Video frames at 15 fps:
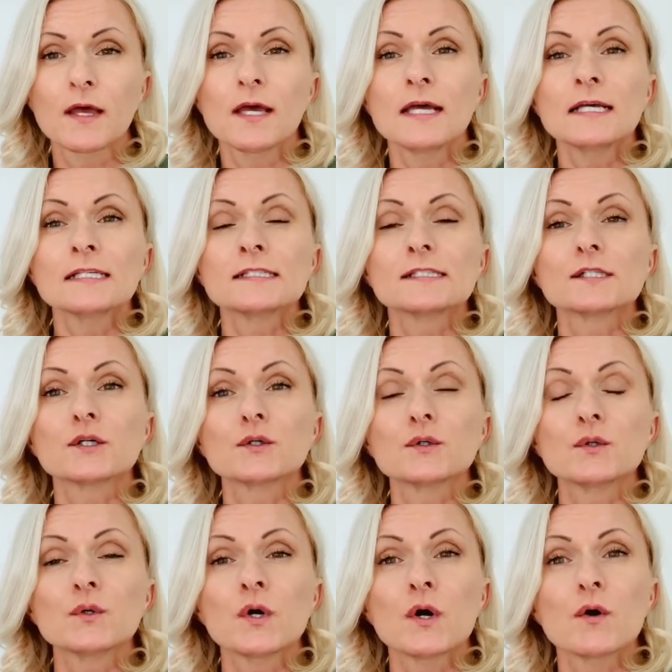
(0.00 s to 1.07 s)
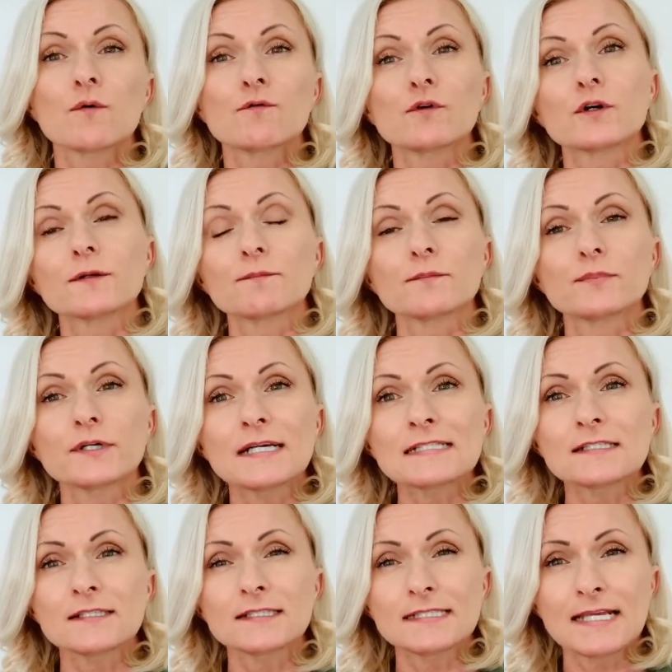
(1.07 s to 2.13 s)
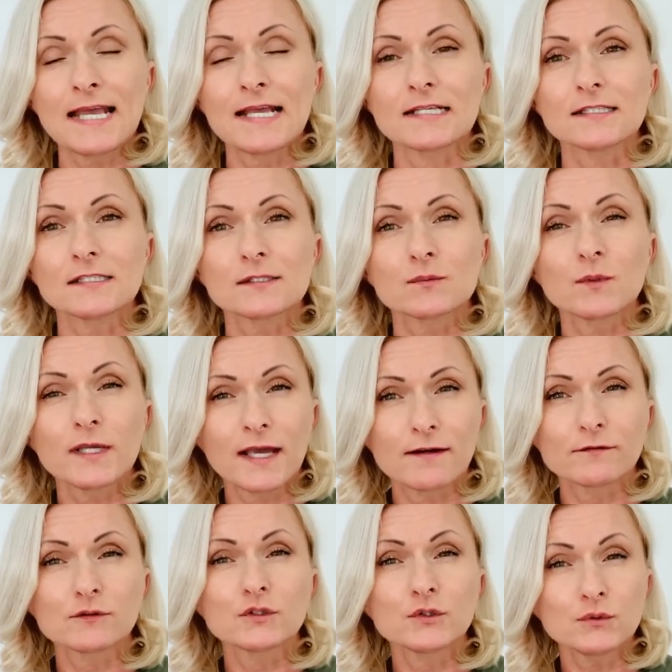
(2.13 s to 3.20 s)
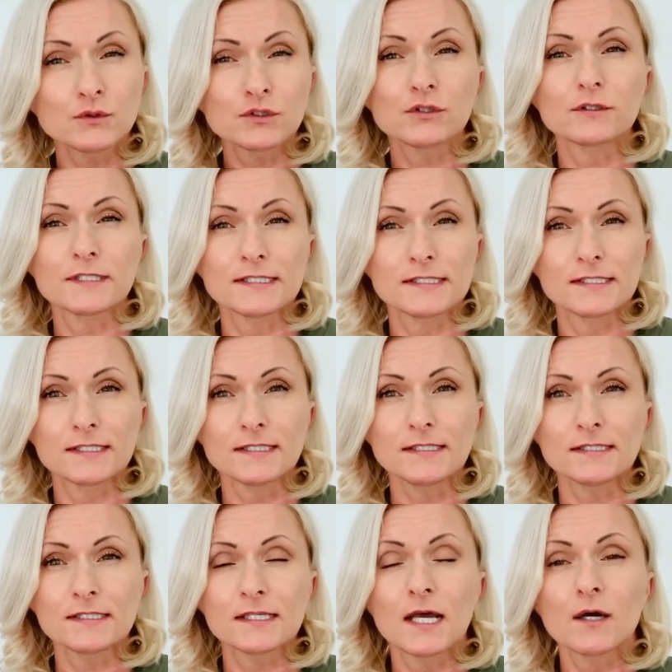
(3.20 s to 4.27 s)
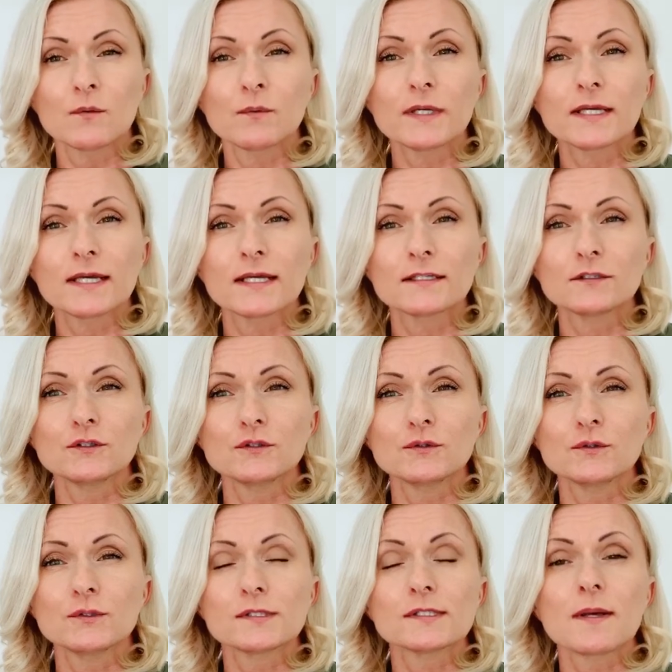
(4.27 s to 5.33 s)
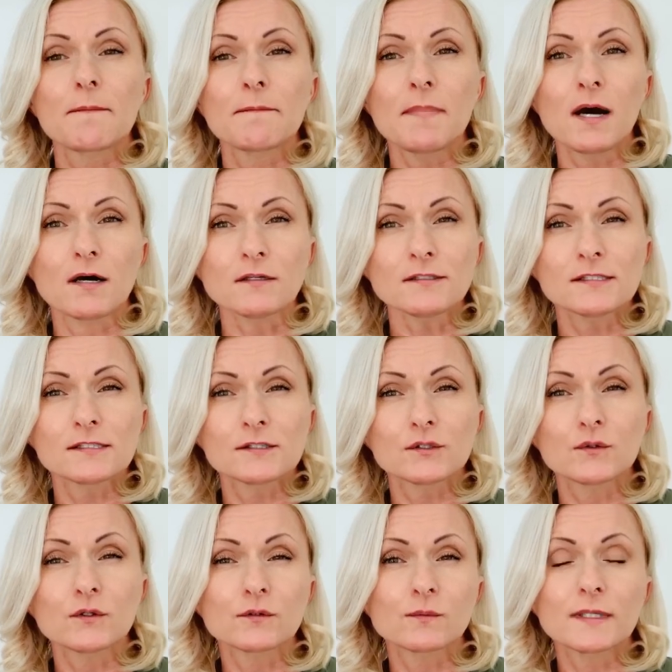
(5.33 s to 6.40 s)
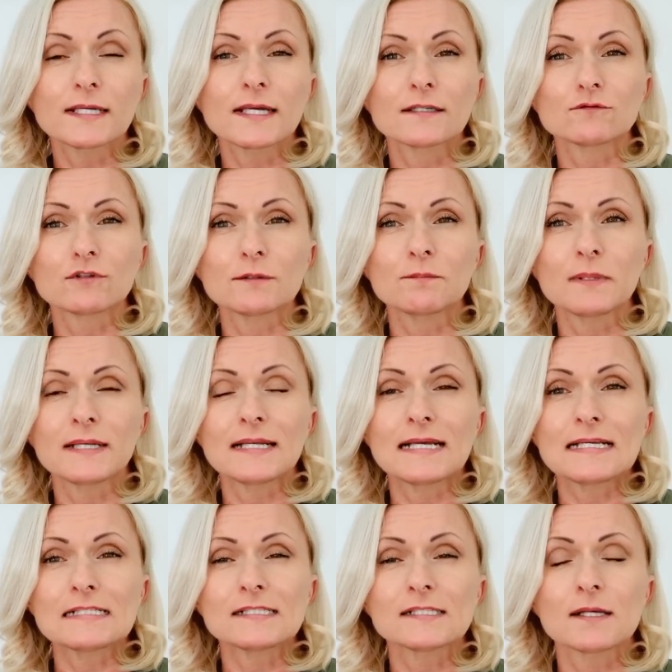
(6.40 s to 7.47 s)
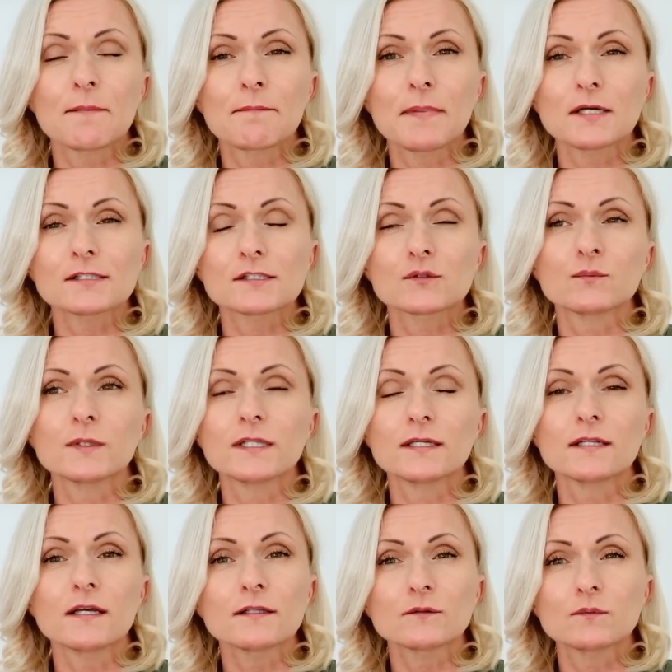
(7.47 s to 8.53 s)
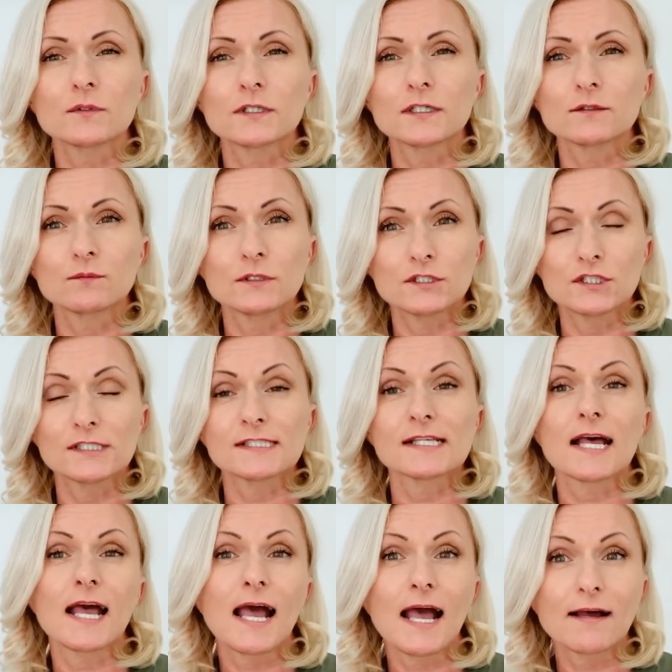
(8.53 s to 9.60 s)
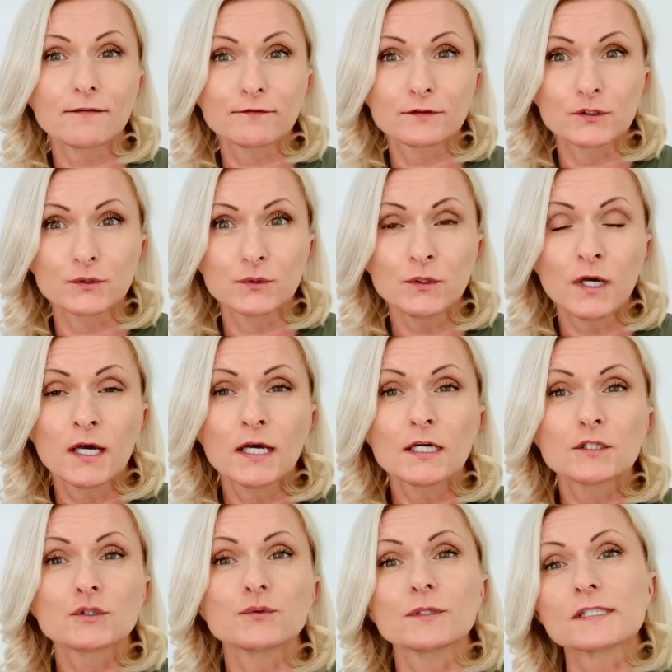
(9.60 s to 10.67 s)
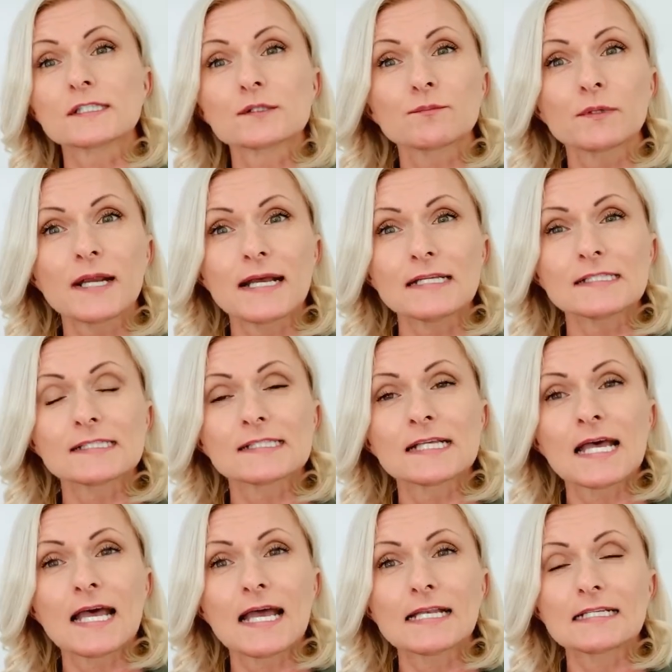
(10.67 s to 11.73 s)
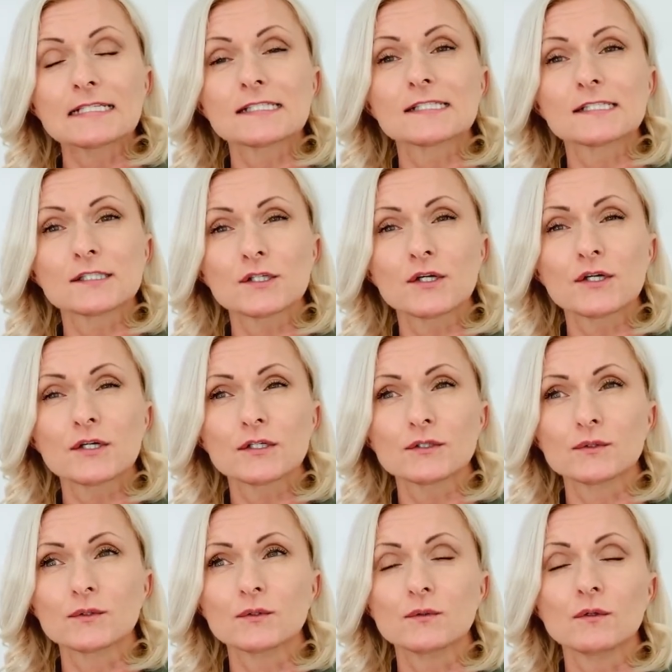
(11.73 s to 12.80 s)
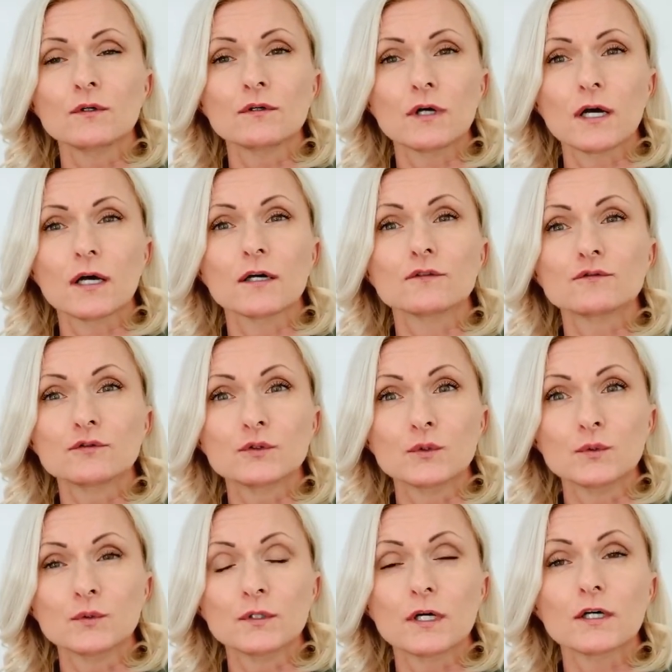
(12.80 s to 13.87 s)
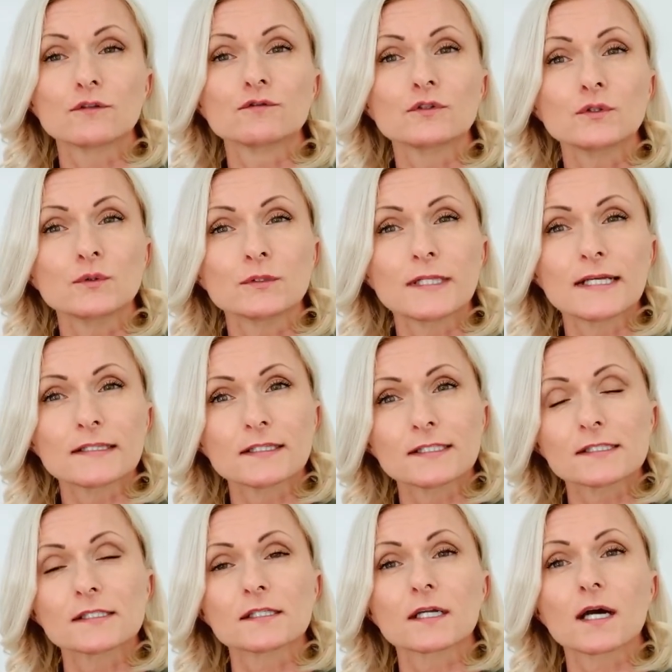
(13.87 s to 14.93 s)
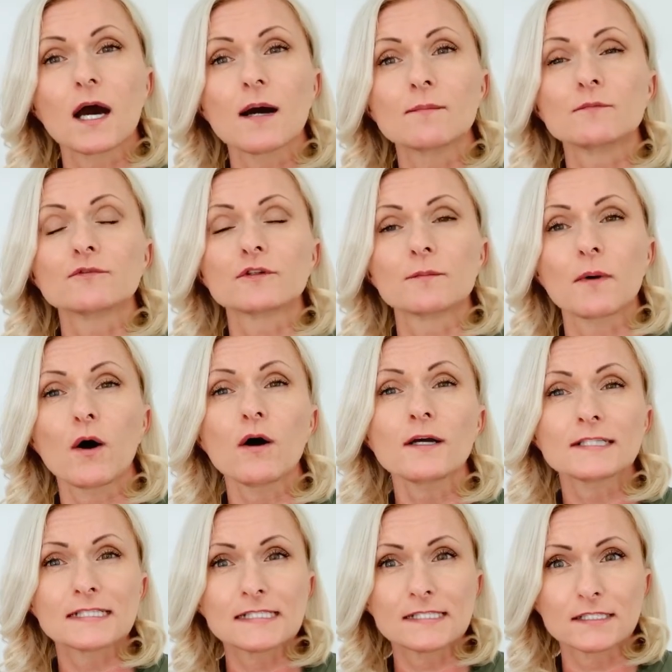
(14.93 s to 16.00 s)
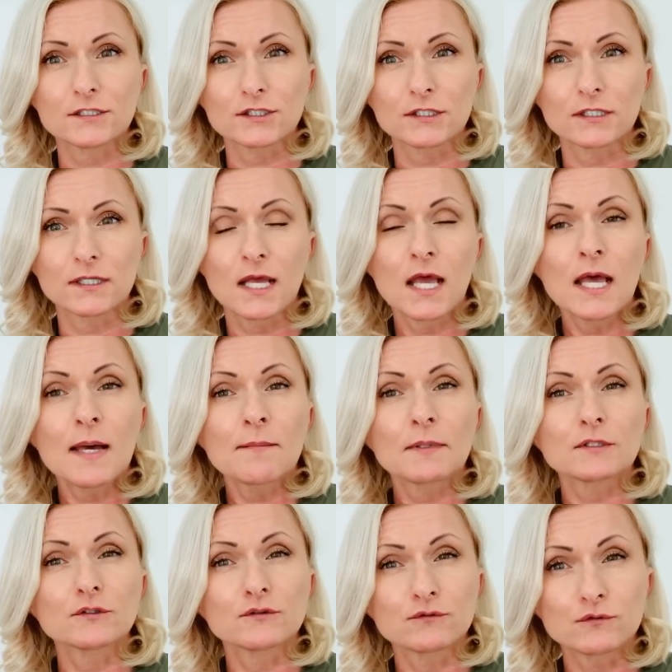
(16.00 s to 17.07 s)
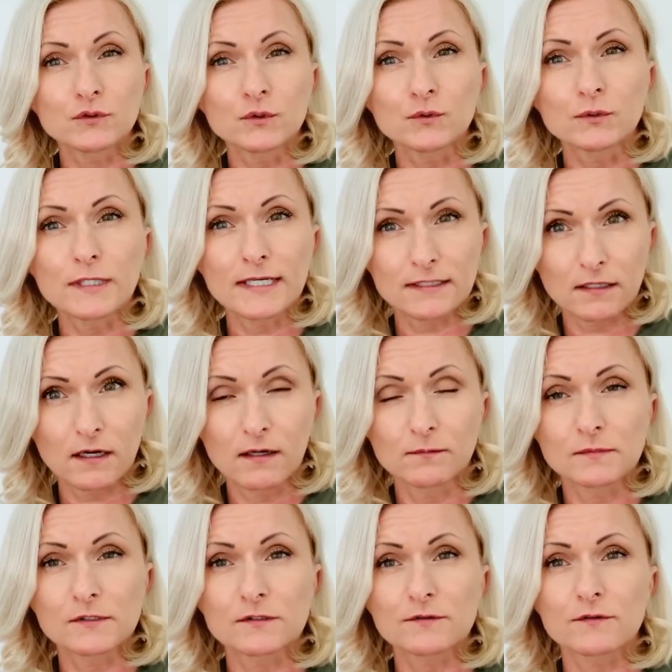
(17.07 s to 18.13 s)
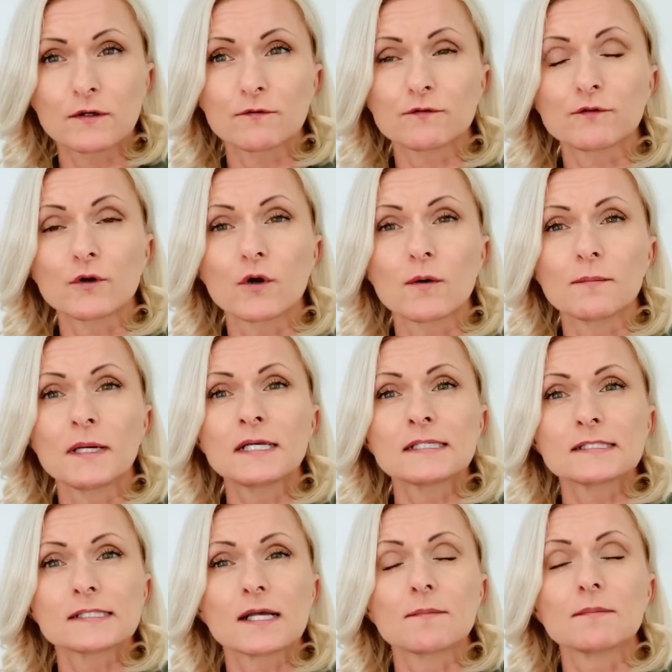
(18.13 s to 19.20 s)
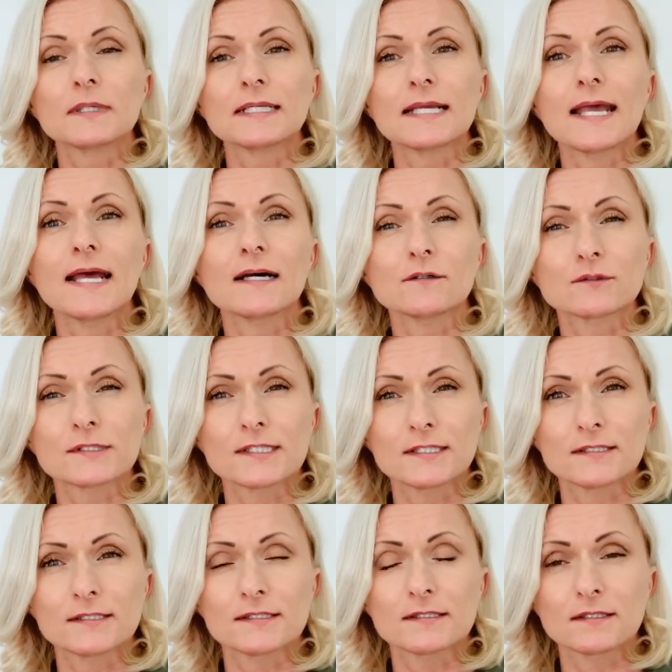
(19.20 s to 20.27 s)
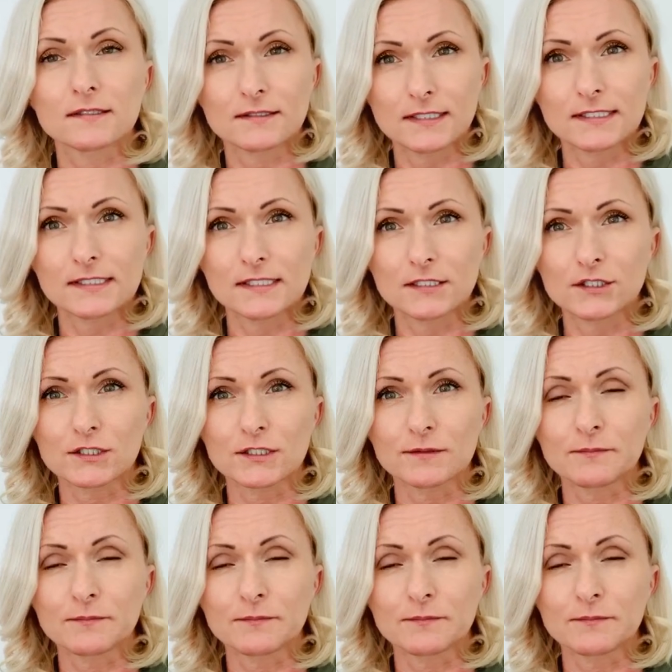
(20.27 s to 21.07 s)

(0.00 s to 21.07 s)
So for present tense, we have two choices. We can use must, or we can replace must with another word, which is have to express an external rule, a rule that doesn't come from our decision, but a rule that comes from somebody else's decision.